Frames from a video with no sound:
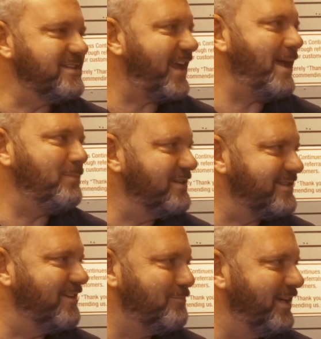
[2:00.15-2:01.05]
as happy as
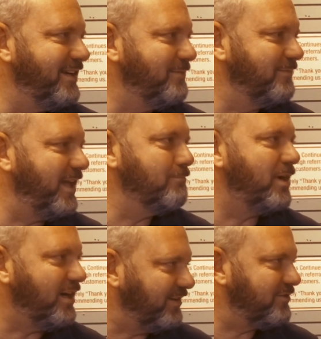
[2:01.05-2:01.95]
they've been in
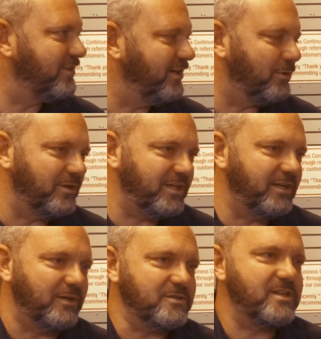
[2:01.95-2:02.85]
months, or
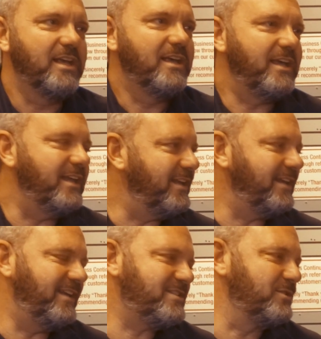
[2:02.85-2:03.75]
years.
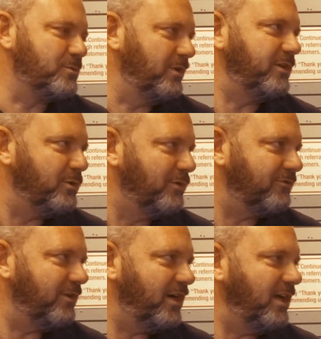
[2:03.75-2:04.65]
And that's just really cool
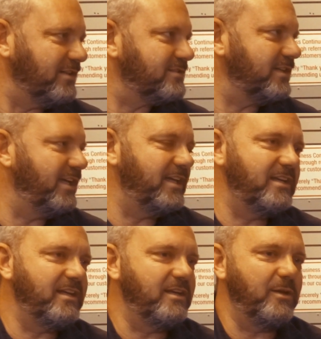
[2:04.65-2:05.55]
for us.
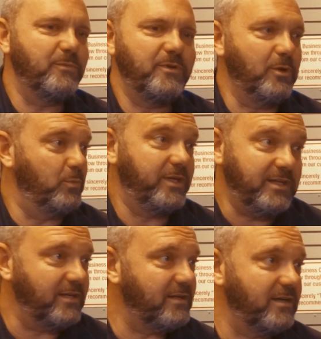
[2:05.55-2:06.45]
And we
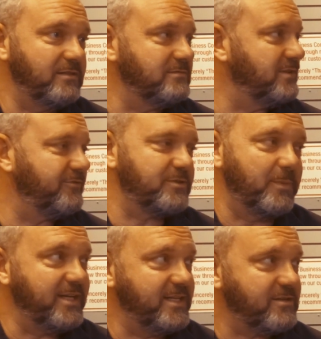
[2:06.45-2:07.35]
get in there, and if
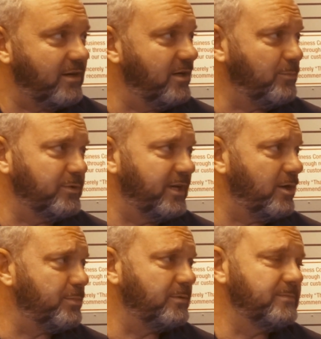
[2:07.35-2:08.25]
somebody needs our help, we
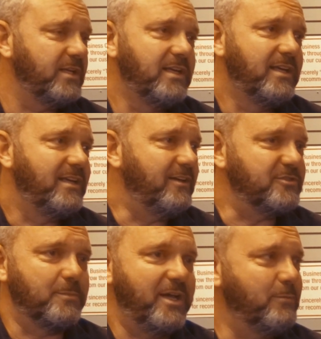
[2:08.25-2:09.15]
help them. If
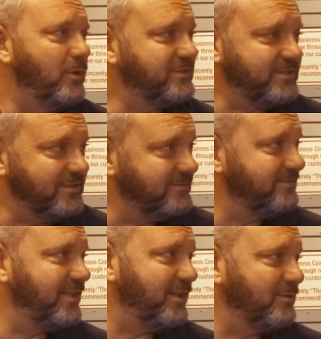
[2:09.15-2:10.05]
somebody wants to,
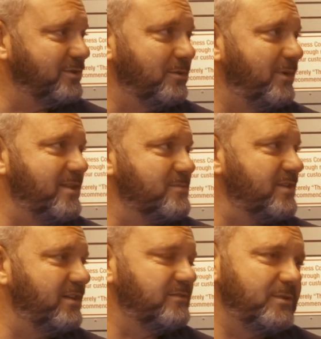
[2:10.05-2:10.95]
do it by
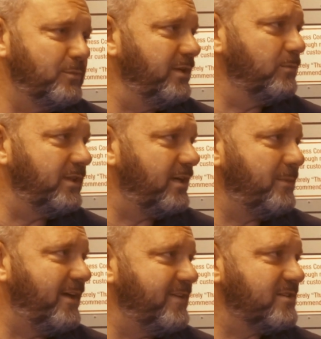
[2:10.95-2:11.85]
themselves, then we let
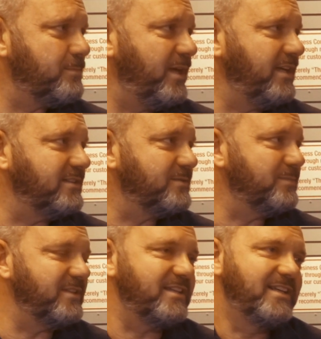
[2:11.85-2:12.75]
them have that space.
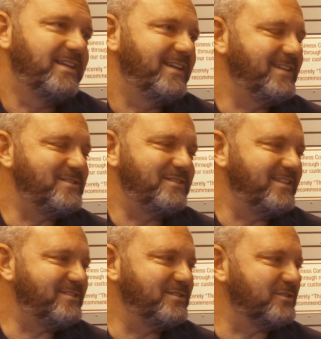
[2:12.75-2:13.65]
But
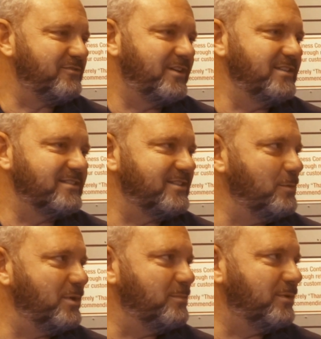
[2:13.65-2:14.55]
it's just fun to
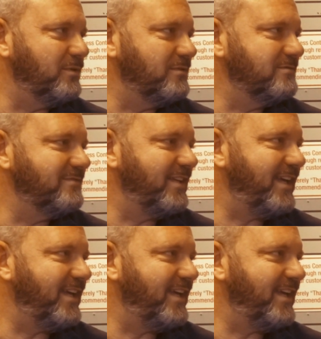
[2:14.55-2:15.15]
see people